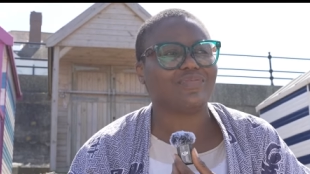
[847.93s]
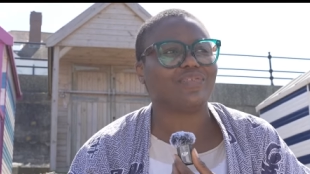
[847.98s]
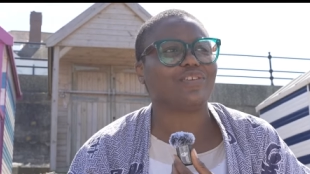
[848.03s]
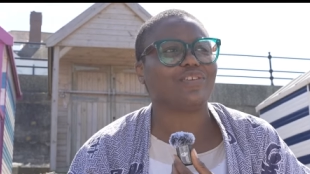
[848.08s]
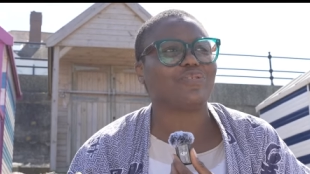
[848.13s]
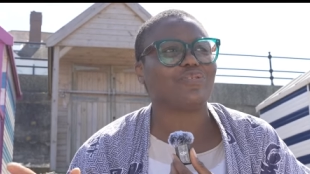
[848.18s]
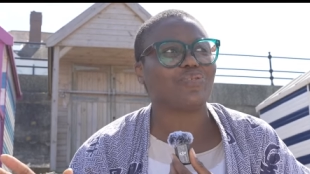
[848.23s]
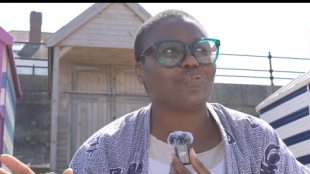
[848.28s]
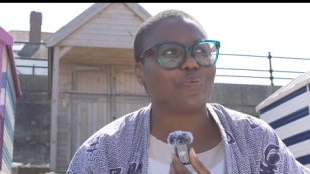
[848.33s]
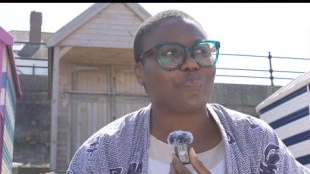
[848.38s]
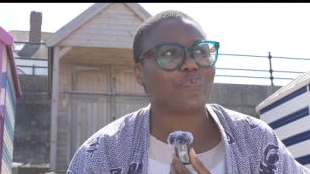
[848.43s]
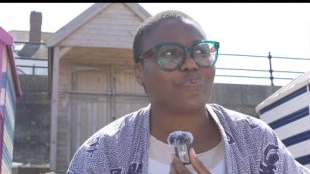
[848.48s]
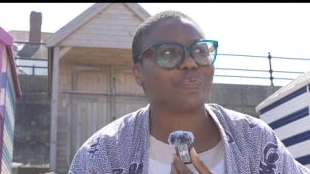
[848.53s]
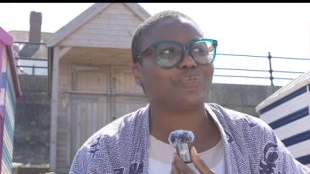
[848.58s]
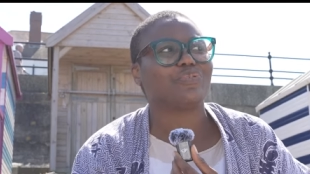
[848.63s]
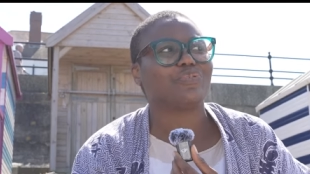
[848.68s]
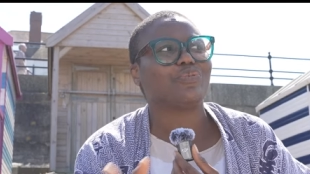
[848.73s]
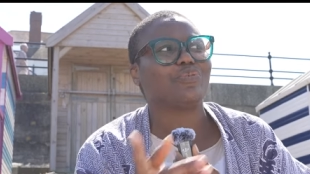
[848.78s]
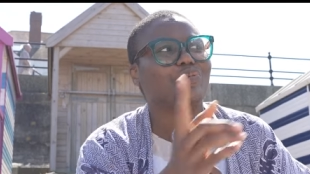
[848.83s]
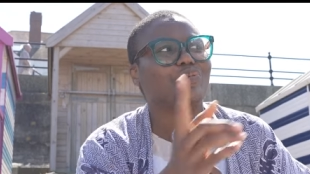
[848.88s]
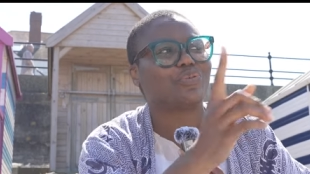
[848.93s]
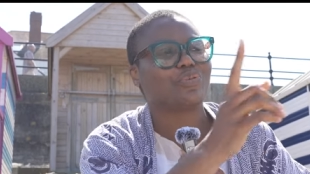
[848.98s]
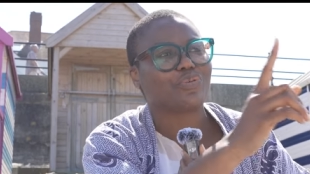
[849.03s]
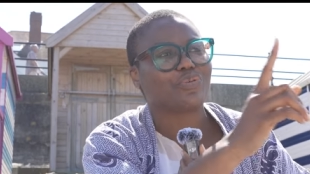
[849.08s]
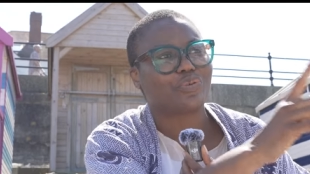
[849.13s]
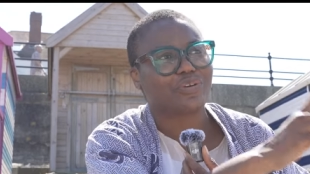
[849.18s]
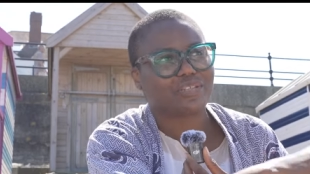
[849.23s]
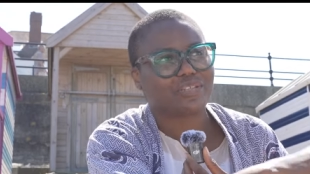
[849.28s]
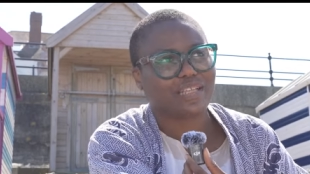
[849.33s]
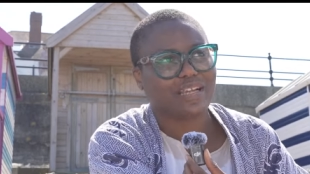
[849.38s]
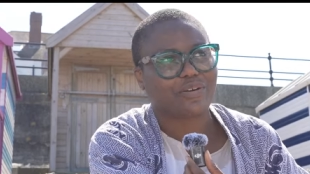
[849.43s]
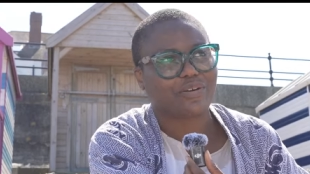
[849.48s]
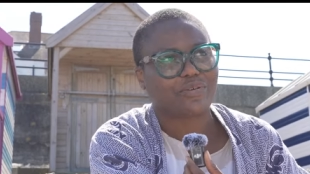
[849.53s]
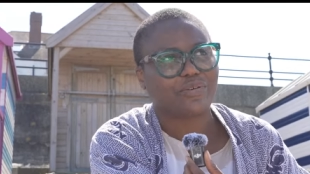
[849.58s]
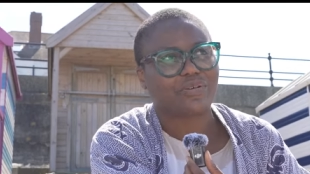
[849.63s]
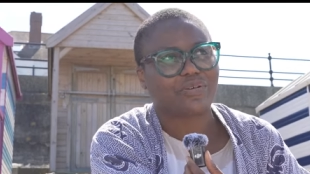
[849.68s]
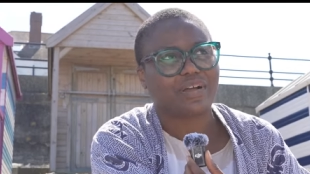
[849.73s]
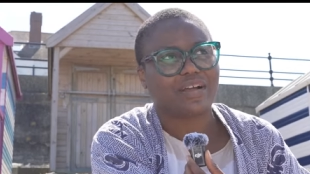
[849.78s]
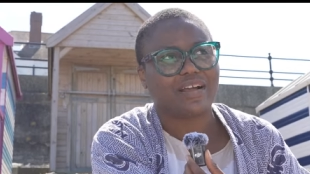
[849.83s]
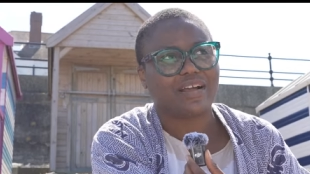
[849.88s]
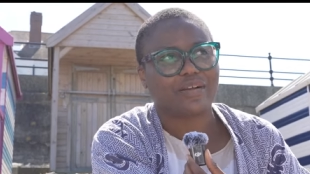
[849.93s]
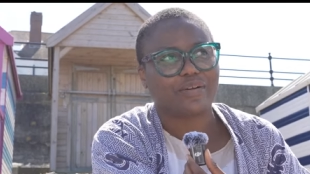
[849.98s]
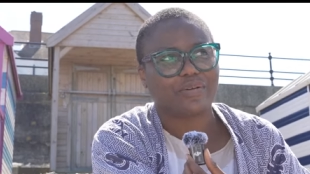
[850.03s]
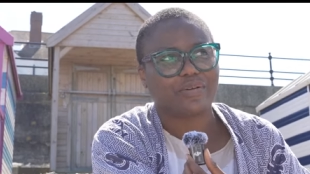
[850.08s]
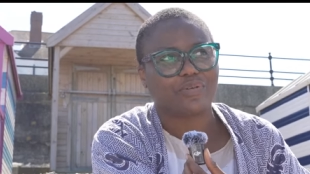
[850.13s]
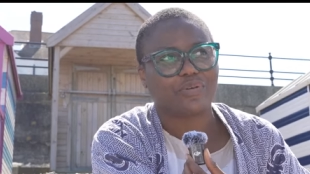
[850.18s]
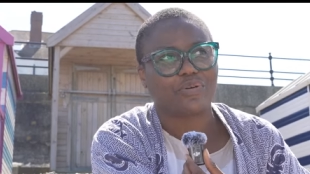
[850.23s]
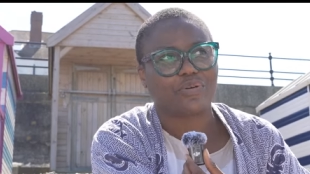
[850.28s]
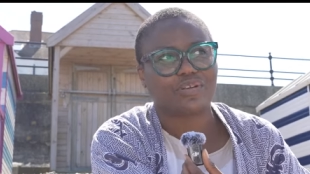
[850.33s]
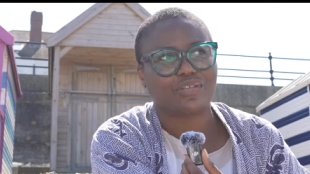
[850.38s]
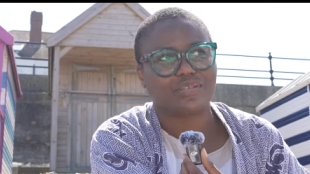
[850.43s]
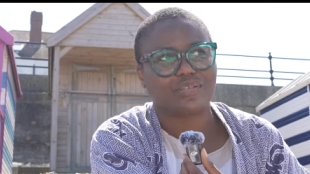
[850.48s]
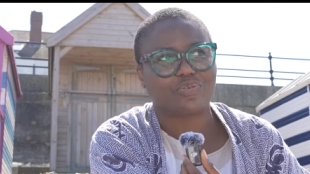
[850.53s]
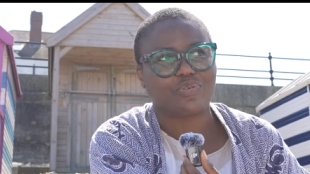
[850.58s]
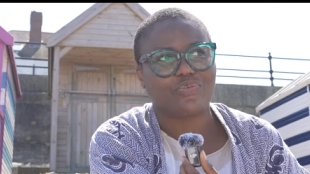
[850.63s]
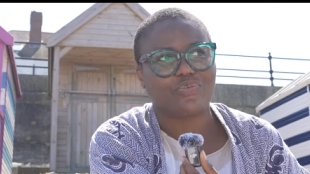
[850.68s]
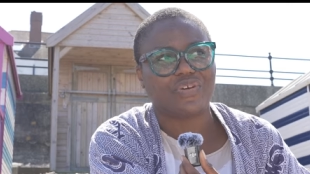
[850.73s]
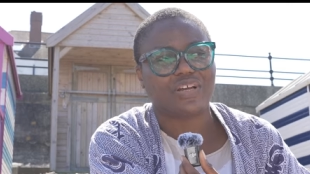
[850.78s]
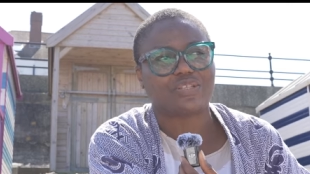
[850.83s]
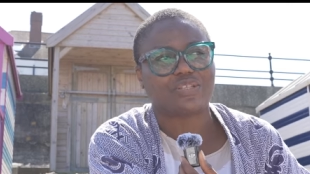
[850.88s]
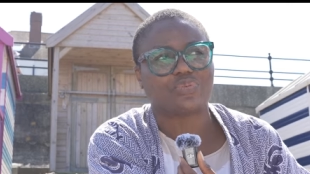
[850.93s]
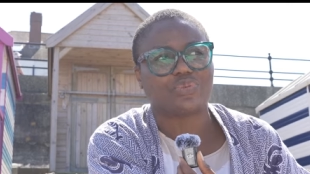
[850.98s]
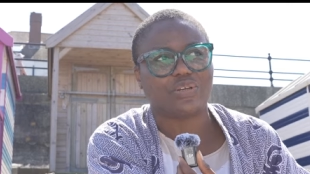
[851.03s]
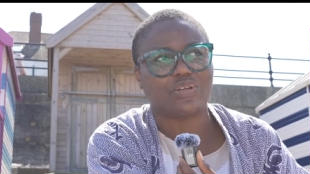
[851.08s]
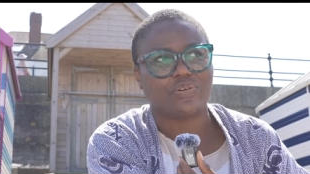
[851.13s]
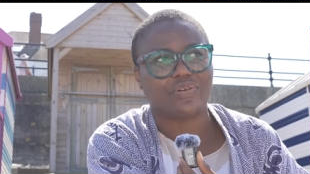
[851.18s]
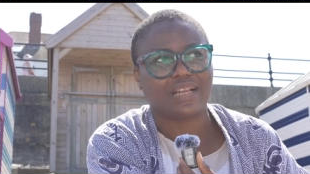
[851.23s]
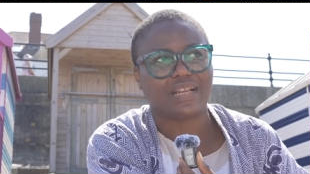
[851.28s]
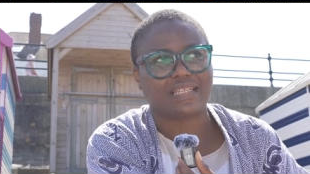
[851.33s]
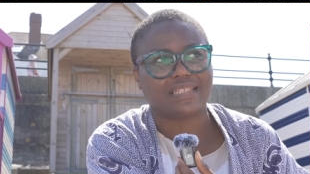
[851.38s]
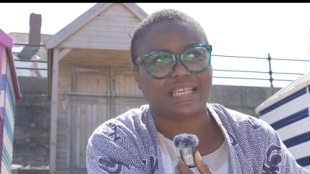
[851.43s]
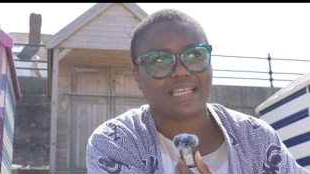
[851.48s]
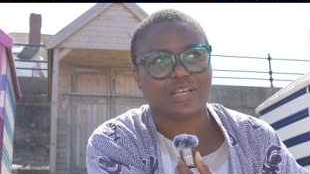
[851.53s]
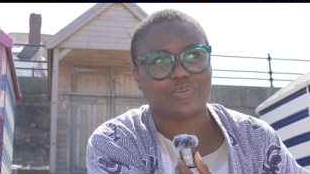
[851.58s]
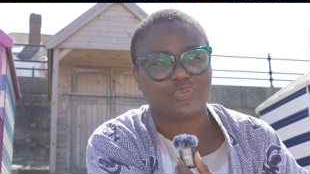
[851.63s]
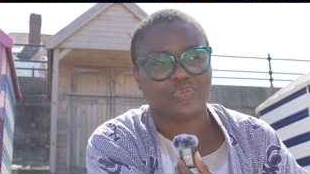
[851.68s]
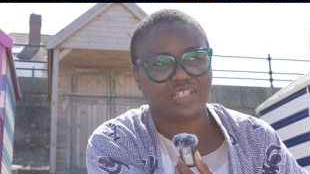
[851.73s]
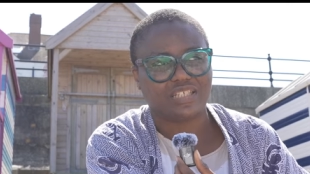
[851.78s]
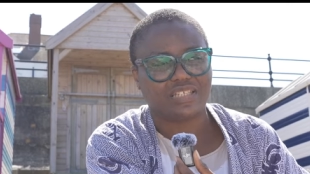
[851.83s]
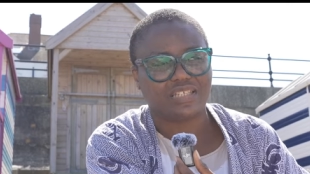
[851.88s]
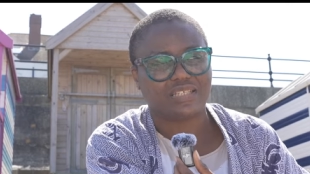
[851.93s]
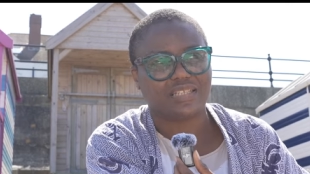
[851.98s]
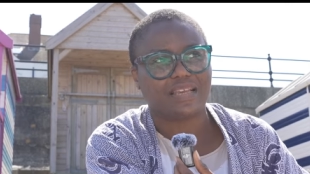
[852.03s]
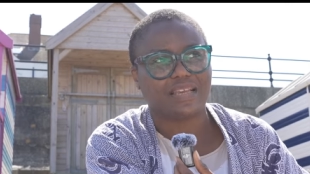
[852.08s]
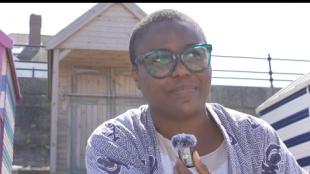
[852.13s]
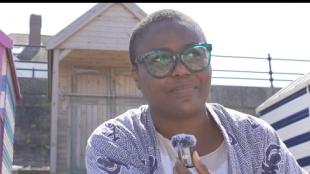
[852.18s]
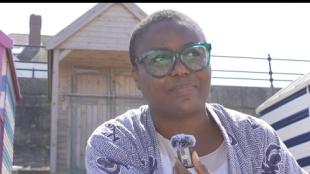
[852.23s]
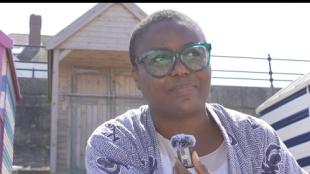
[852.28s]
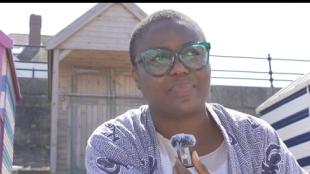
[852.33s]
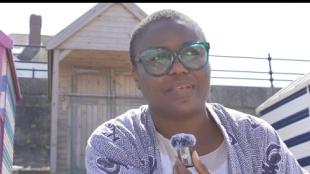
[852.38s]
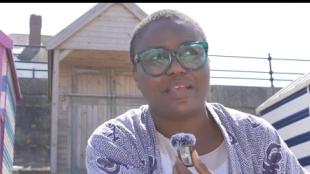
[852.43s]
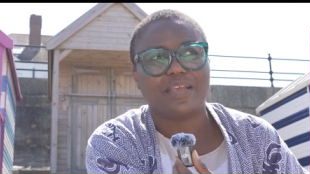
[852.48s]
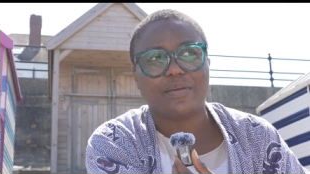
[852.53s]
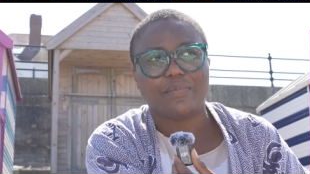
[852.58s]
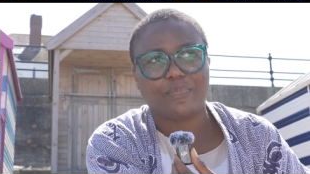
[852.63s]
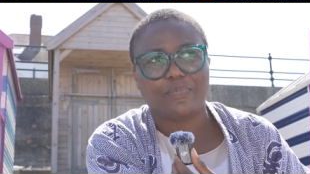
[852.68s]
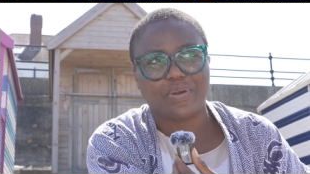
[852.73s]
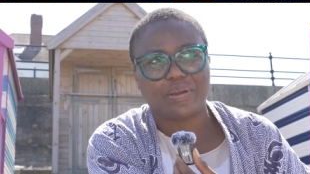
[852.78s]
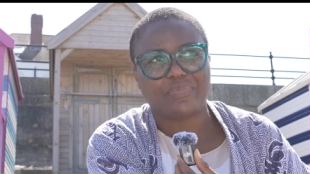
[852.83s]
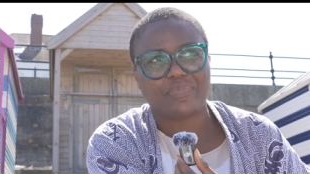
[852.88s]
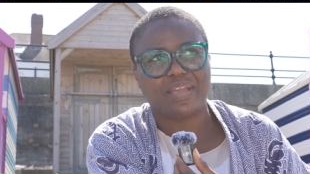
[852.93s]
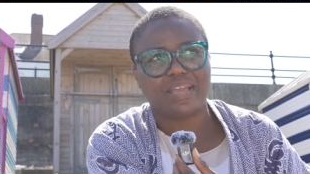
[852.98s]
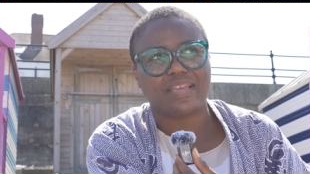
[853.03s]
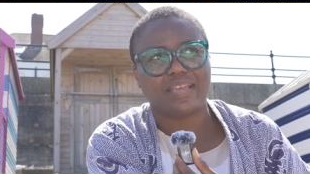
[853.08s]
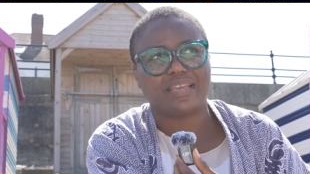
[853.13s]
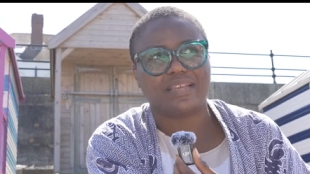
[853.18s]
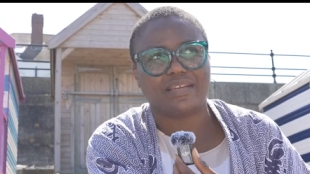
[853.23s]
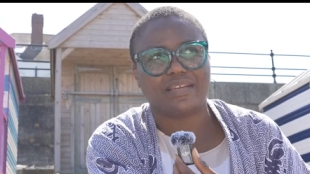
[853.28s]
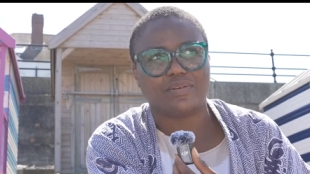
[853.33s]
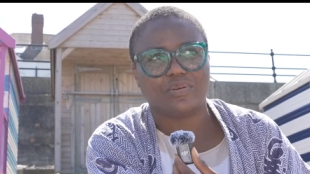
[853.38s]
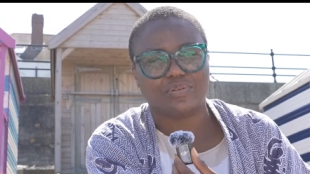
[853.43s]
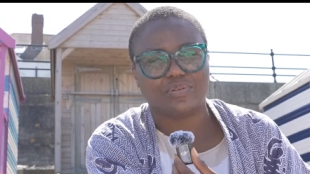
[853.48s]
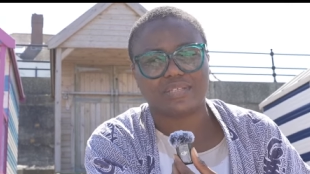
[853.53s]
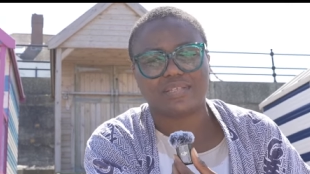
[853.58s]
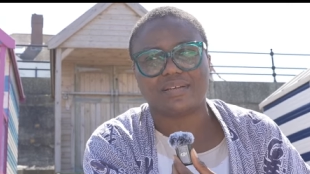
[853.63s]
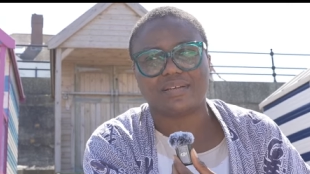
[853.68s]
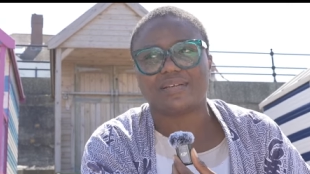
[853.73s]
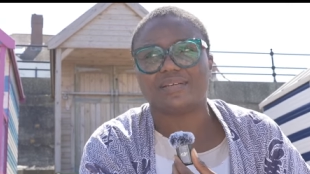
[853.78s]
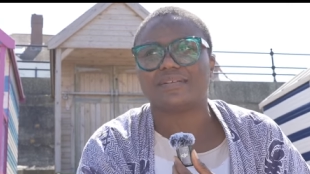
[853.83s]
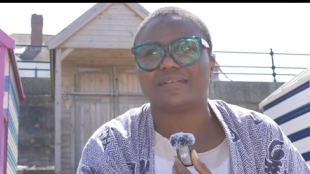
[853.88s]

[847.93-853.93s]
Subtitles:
If they don't open, you go cross over to the other side, which is Premier Inn Hotel.